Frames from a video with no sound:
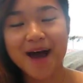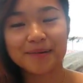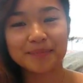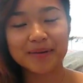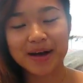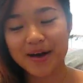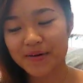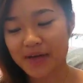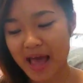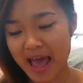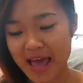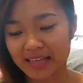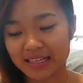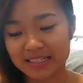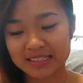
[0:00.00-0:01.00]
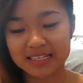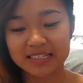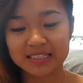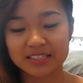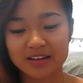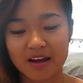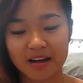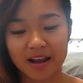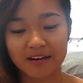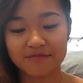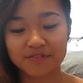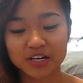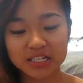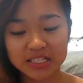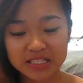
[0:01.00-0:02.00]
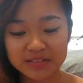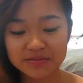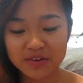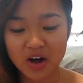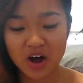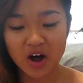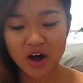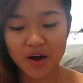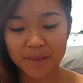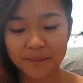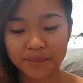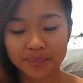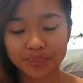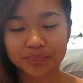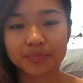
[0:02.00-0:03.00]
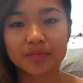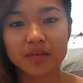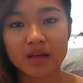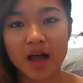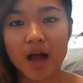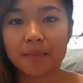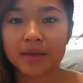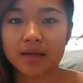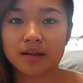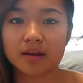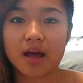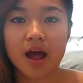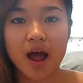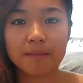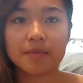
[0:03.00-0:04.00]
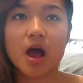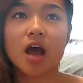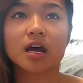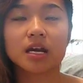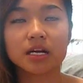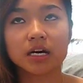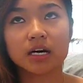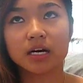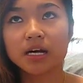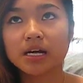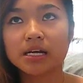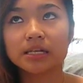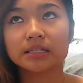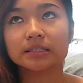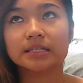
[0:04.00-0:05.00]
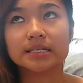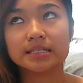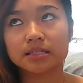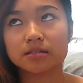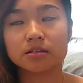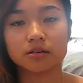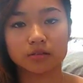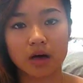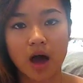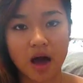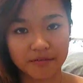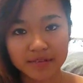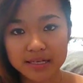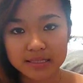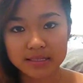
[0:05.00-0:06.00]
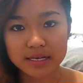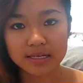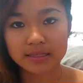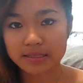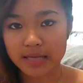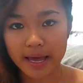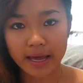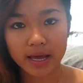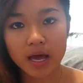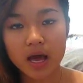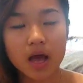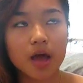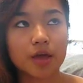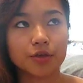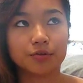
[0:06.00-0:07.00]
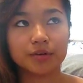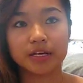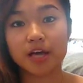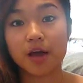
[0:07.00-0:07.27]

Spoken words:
But okay, let's get started. First of all, I mean, I'm not gonna list, you know, the obvious things like you need